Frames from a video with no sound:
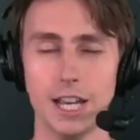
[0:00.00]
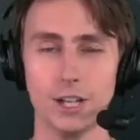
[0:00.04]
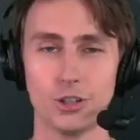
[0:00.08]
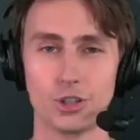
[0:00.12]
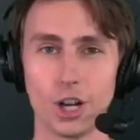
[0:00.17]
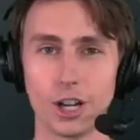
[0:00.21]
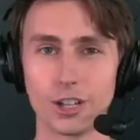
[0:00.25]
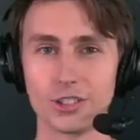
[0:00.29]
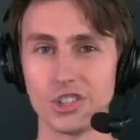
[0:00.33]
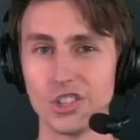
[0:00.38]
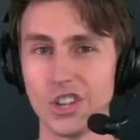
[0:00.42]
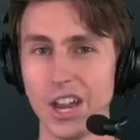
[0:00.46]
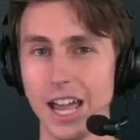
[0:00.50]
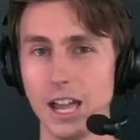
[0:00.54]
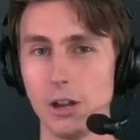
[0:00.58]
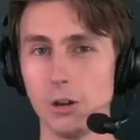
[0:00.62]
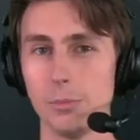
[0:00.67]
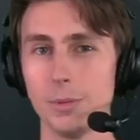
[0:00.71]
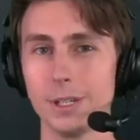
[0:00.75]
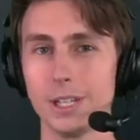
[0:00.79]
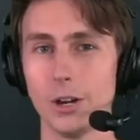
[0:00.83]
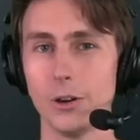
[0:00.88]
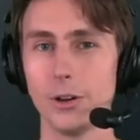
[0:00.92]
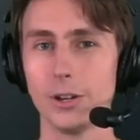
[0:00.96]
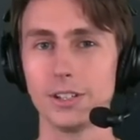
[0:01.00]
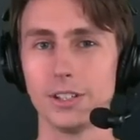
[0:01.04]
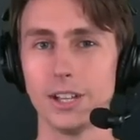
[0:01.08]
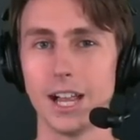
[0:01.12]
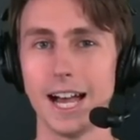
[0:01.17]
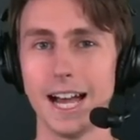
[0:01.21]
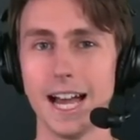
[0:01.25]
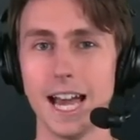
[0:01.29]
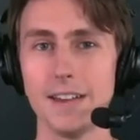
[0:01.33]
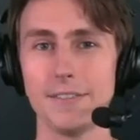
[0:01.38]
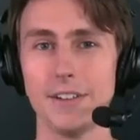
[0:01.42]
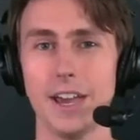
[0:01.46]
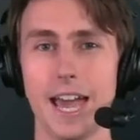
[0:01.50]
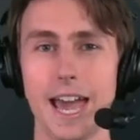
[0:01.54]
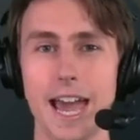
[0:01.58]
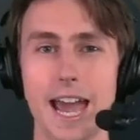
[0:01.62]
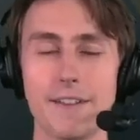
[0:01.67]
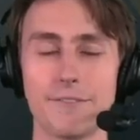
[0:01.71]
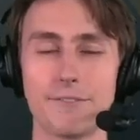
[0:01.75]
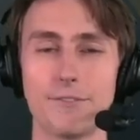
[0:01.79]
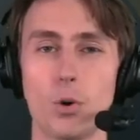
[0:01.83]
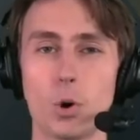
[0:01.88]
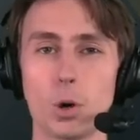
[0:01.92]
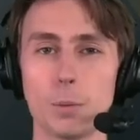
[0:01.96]
Chugs and I will be going live
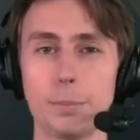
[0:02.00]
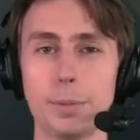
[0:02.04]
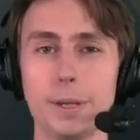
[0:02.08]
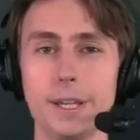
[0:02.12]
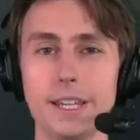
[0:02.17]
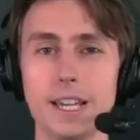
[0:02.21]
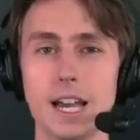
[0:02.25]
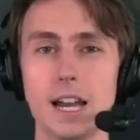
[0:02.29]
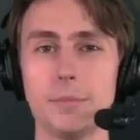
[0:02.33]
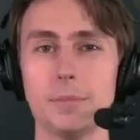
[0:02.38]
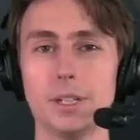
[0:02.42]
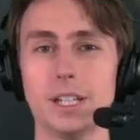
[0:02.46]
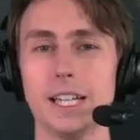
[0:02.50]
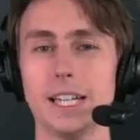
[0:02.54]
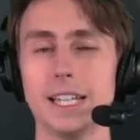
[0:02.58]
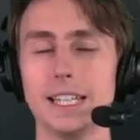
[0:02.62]
at 4 p.m.